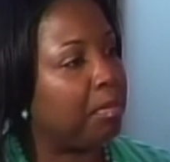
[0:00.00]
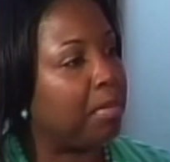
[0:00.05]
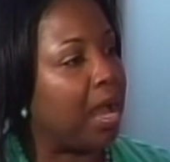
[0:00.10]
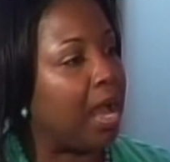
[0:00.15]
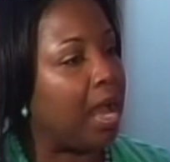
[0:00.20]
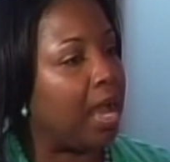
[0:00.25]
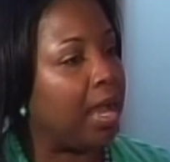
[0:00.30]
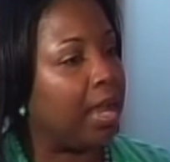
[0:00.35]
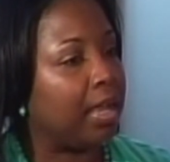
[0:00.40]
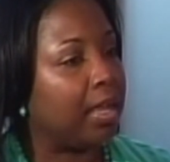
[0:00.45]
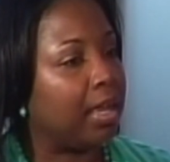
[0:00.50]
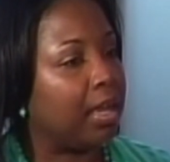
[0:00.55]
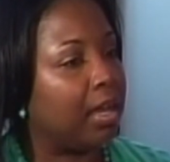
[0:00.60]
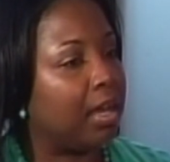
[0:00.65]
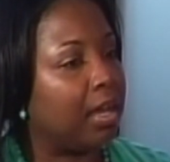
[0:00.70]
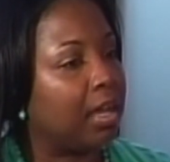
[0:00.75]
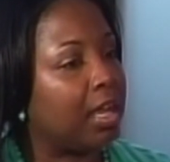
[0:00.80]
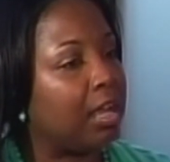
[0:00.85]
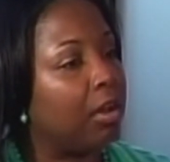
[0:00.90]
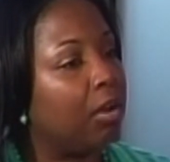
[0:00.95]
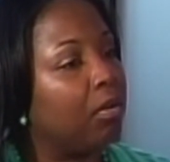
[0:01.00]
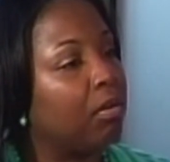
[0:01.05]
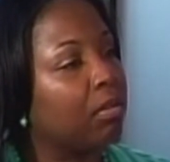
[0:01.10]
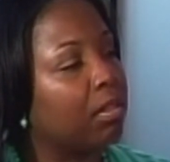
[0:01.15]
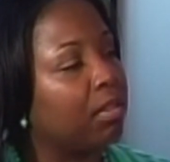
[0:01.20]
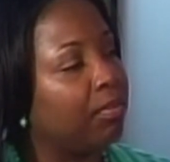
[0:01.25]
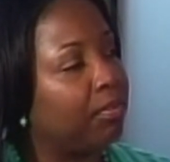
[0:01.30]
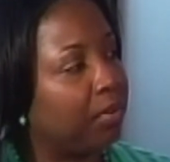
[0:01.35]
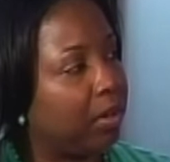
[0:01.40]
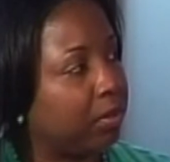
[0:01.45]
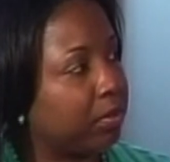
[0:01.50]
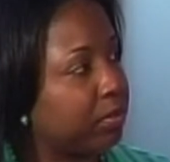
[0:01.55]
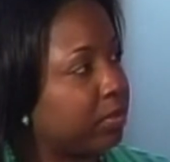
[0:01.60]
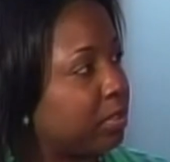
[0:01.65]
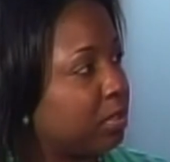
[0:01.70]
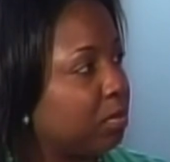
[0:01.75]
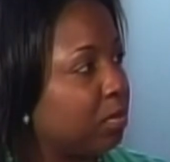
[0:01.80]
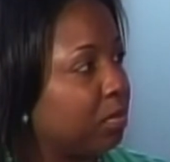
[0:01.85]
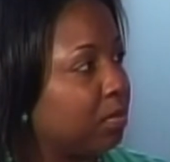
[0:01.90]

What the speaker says: my health first.